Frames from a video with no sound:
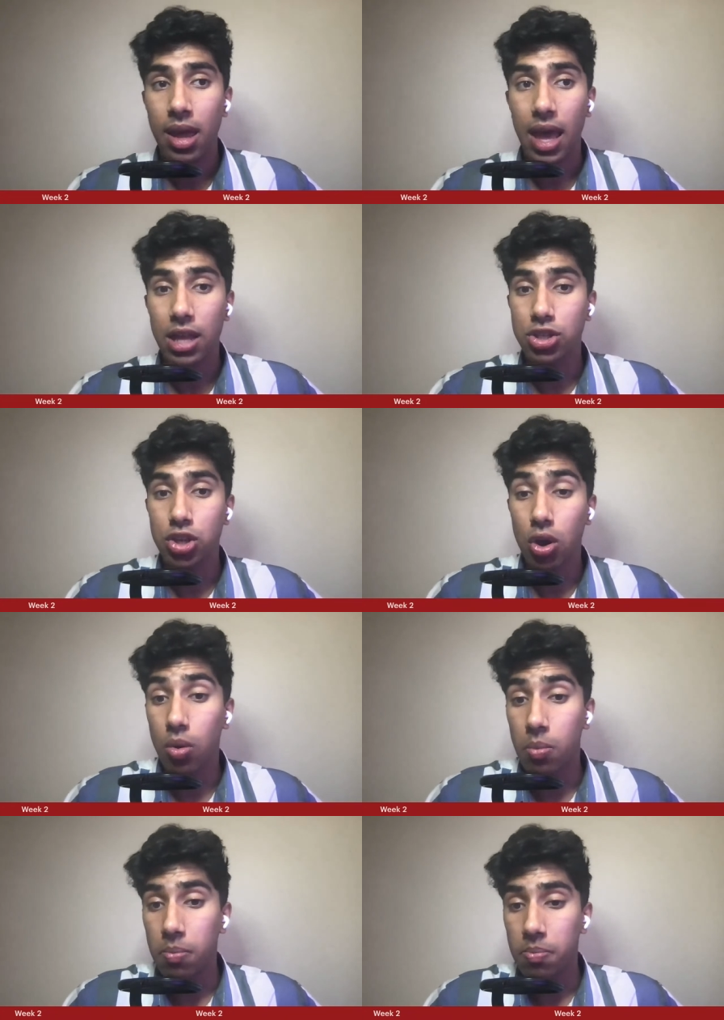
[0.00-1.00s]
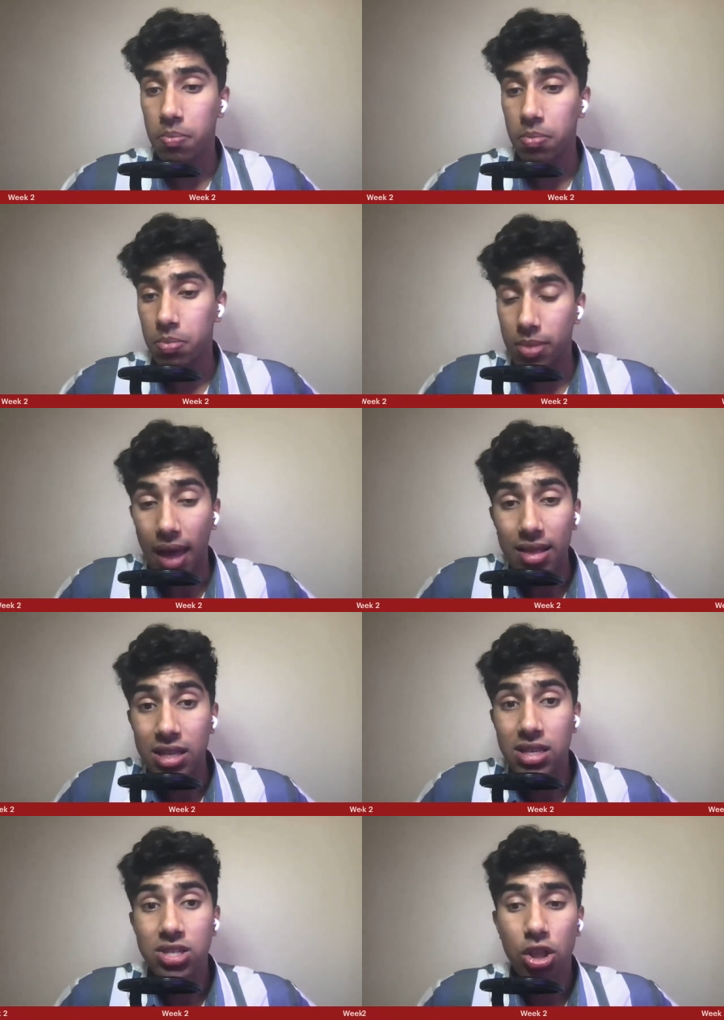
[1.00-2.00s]
And so that
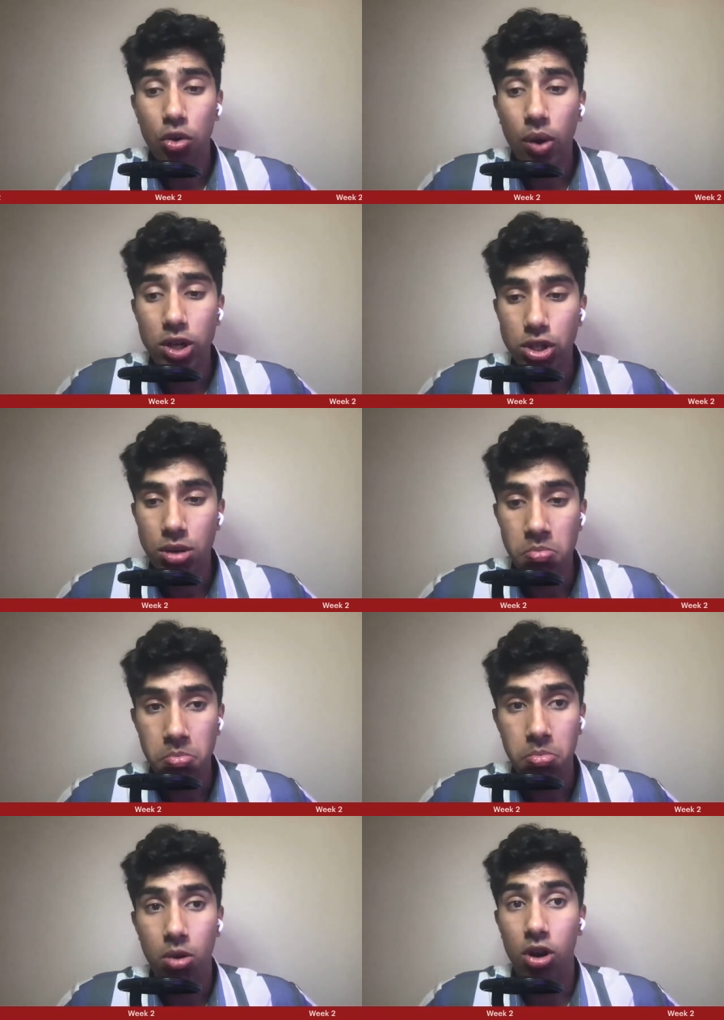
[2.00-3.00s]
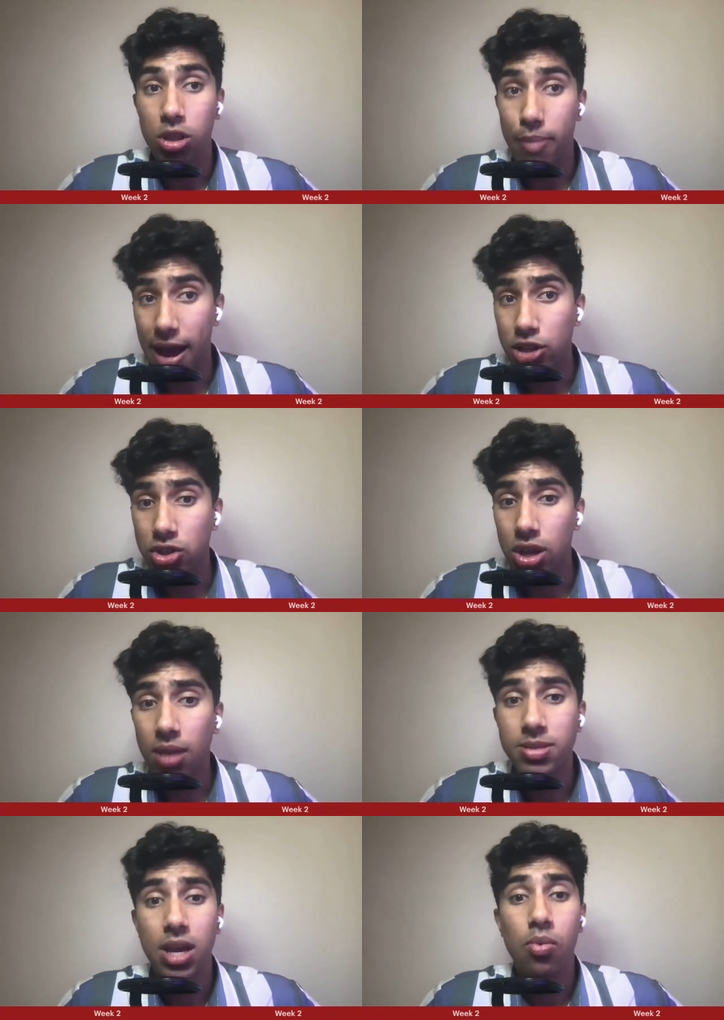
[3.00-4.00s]
leads us to the question, are the Badgers on
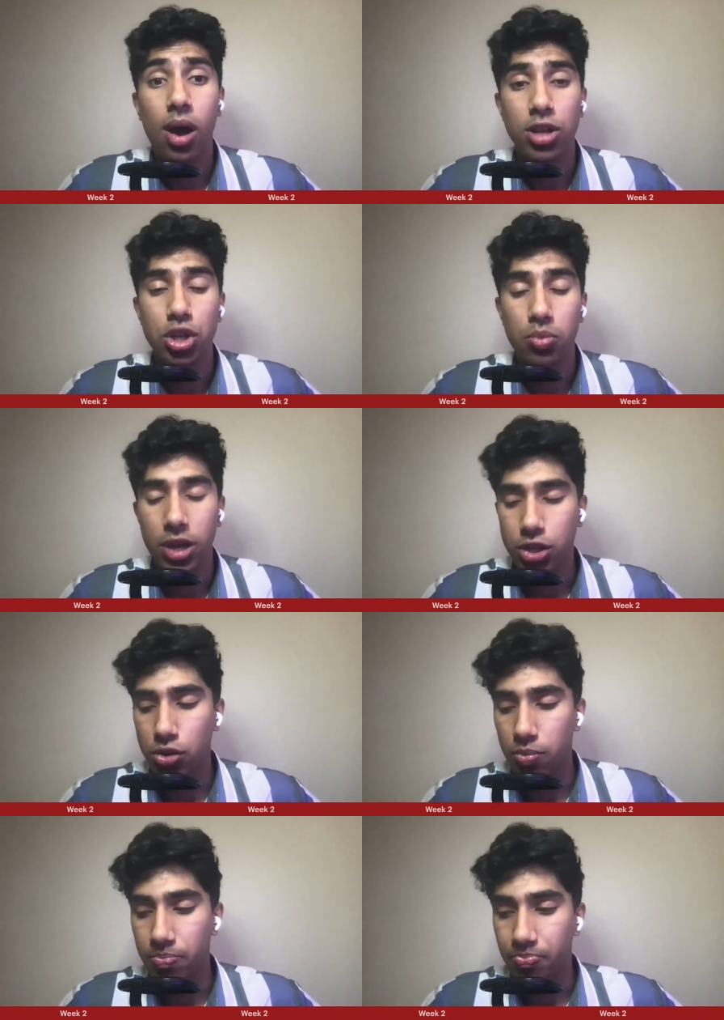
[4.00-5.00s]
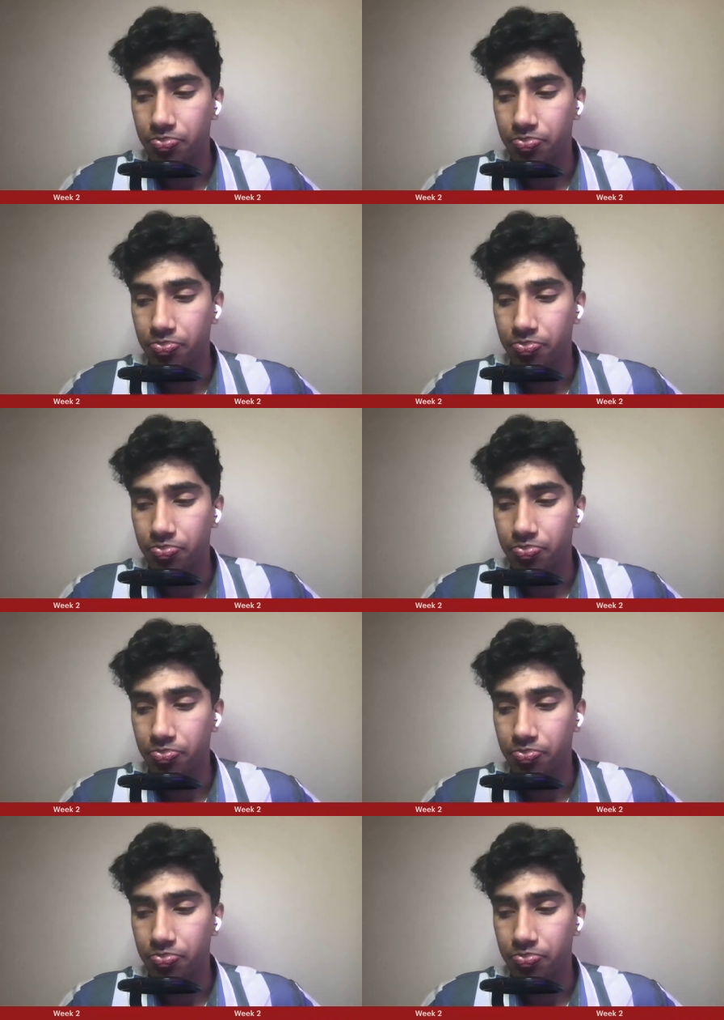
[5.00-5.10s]
upset watch in week two?